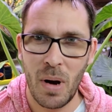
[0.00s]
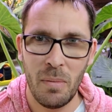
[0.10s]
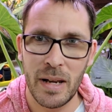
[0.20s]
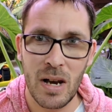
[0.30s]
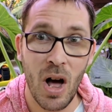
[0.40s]

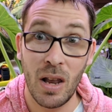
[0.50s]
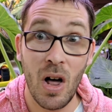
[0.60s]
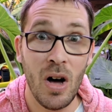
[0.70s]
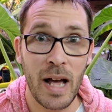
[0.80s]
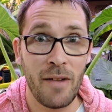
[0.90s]
probably not
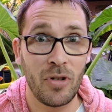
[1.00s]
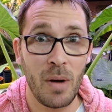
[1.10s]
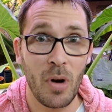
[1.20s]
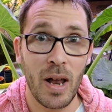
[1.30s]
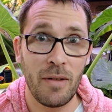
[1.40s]
long
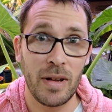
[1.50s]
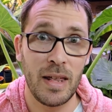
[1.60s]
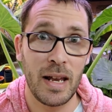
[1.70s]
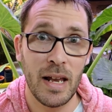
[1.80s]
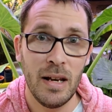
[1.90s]
after I brought
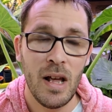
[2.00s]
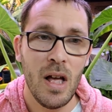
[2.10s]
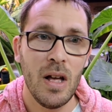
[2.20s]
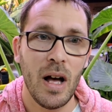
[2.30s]
everything in.